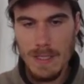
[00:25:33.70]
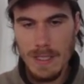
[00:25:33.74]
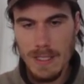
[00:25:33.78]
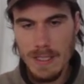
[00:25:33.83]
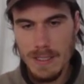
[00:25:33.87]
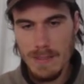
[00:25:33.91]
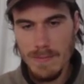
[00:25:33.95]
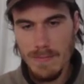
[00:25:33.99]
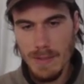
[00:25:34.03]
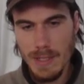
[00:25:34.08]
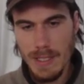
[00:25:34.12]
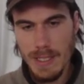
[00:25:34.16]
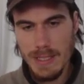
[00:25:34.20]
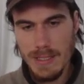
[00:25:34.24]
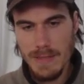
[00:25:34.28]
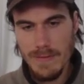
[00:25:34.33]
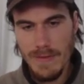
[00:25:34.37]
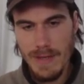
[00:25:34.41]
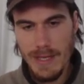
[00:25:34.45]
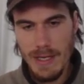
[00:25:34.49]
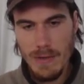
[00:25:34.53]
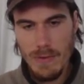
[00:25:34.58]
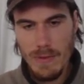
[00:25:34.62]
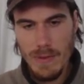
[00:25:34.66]
Daily
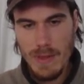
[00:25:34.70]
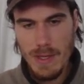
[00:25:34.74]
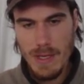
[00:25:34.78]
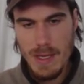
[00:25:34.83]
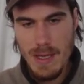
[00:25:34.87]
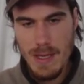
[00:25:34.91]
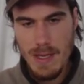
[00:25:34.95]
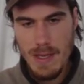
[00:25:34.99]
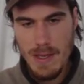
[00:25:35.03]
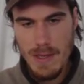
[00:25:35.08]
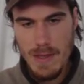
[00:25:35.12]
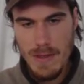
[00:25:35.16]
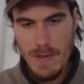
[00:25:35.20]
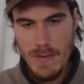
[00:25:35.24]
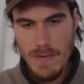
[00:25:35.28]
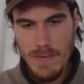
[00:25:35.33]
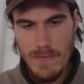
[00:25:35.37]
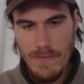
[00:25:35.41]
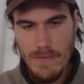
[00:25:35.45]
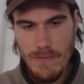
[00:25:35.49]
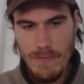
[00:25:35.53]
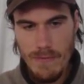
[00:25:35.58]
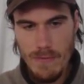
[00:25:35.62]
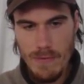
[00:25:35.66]
supplies of healthy
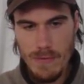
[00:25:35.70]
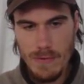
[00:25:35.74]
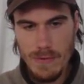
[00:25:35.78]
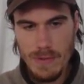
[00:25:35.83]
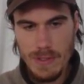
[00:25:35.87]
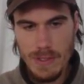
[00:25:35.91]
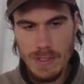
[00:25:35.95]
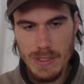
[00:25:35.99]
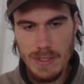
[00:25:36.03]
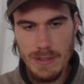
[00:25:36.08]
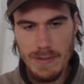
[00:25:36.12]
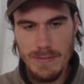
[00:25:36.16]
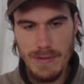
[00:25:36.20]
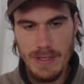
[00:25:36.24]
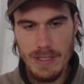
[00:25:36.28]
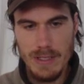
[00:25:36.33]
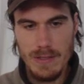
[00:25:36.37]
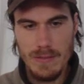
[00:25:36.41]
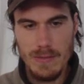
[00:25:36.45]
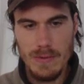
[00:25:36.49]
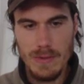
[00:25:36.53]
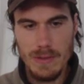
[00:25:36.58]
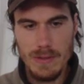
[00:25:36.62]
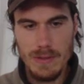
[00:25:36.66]
fruits and
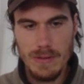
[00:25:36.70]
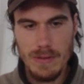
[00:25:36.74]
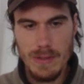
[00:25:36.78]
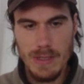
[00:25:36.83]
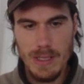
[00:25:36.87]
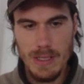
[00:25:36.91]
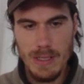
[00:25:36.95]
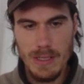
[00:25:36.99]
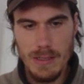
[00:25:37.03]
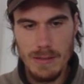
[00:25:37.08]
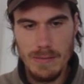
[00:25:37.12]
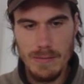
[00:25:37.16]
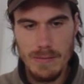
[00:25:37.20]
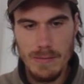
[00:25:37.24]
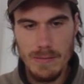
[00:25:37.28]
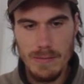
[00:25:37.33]
vegetables, okay.